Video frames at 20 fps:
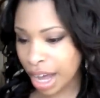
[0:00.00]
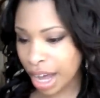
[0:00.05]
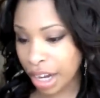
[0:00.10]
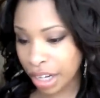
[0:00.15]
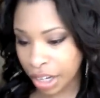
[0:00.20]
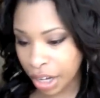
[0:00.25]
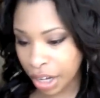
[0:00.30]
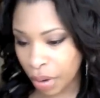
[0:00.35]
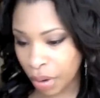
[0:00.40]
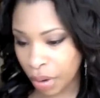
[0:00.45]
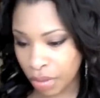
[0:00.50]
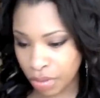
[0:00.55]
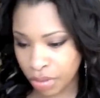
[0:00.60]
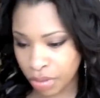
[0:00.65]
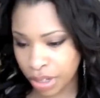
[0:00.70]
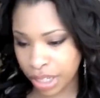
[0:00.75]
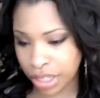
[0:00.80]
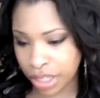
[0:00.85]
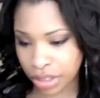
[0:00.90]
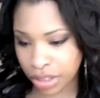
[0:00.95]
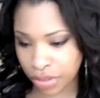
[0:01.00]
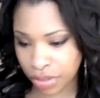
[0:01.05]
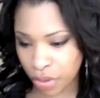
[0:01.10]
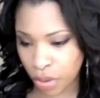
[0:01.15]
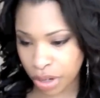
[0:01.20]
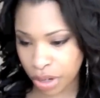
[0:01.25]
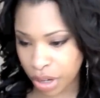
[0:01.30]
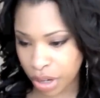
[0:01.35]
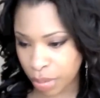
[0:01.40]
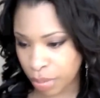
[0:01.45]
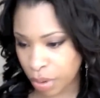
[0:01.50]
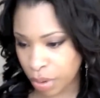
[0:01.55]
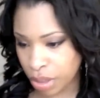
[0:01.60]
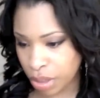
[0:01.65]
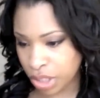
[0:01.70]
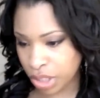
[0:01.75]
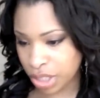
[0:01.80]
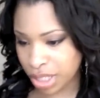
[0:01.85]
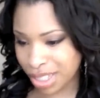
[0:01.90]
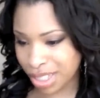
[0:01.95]
Eyeko are really good for nail
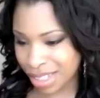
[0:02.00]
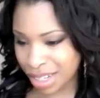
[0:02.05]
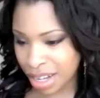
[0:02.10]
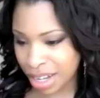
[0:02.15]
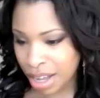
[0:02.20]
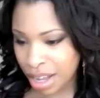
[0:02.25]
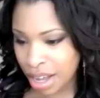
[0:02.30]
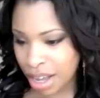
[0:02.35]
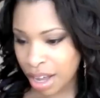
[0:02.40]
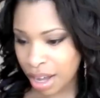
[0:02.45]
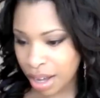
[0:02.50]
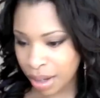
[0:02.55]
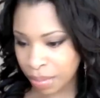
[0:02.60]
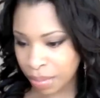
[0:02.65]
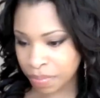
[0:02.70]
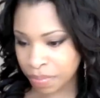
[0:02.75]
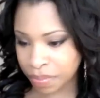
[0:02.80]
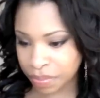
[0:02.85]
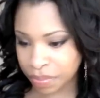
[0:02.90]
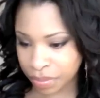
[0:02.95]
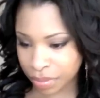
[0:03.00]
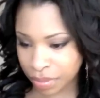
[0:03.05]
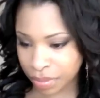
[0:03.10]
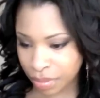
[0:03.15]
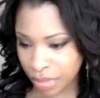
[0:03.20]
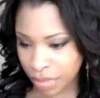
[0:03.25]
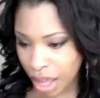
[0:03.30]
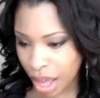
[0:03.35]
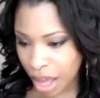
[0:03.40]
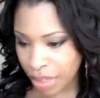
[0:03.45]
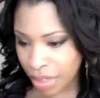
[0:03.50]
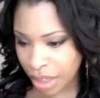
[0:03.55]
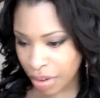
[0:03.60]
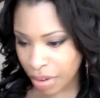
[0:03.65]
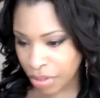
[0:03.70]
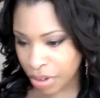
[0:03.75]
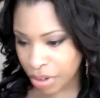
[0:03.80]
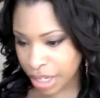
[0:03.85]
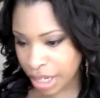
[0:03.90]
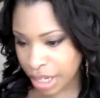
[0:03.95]
polishes um, and they're
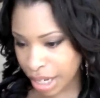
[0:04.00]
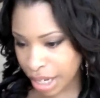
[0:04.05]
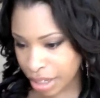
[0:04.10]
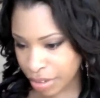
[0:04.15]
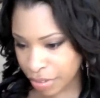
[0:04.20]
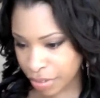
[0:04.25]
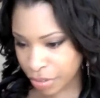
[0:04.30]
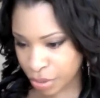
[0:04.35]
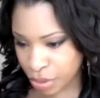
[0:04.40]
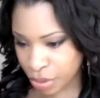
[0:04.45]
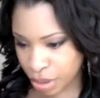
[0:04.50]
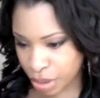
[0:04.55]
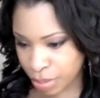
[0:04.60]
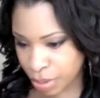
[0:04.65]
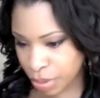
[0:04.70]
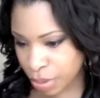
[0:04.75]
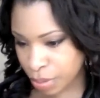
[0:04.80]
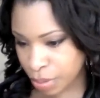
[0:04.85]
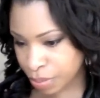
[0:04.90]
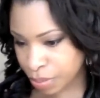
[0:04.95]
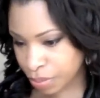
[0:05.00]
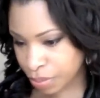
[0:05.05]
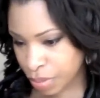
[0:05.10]
really like affordable.